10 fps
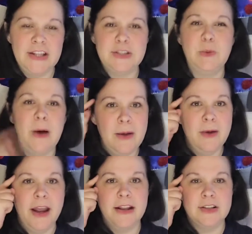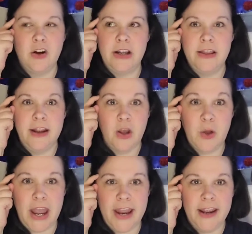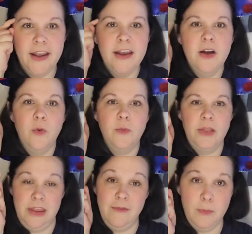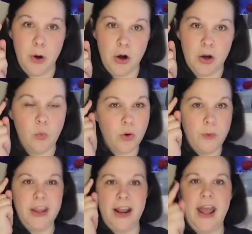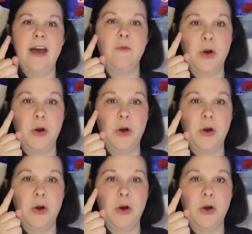And so my mind is already like, okay, when we leave the park, what are we going to have?